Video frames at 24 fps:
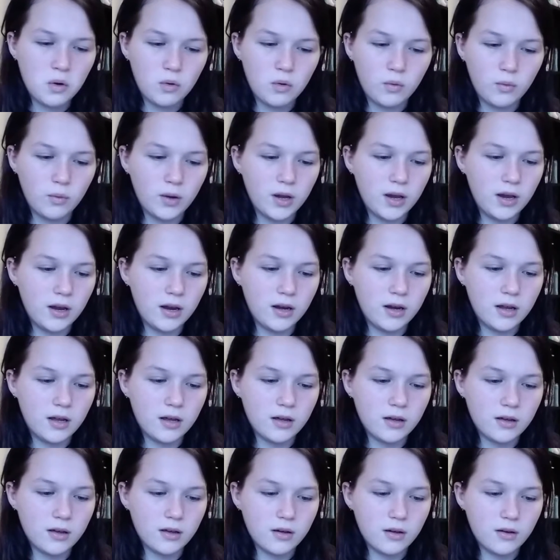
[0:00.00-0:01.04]
When
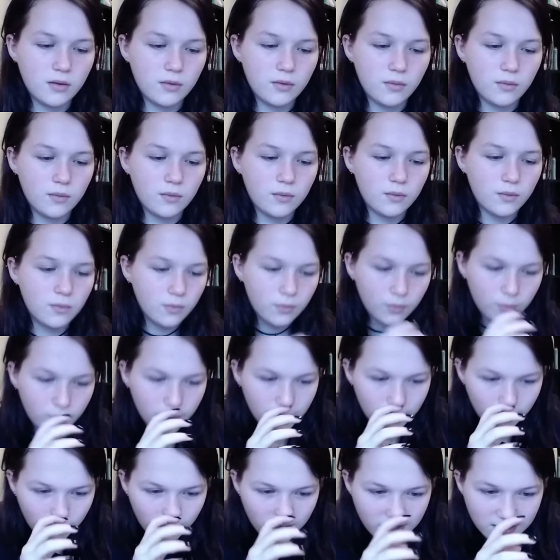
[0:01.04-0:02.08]

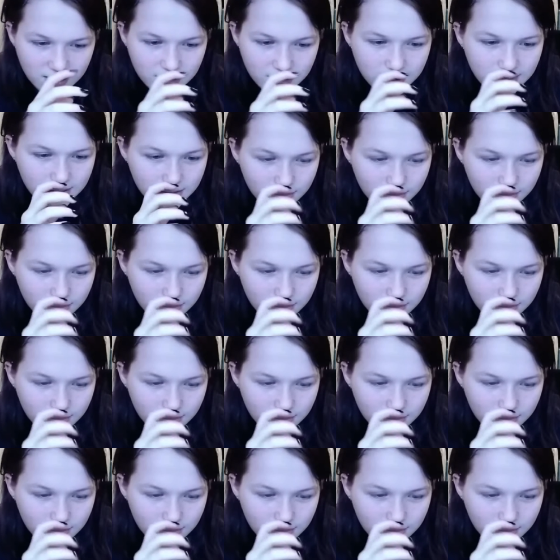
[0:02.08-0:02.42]
was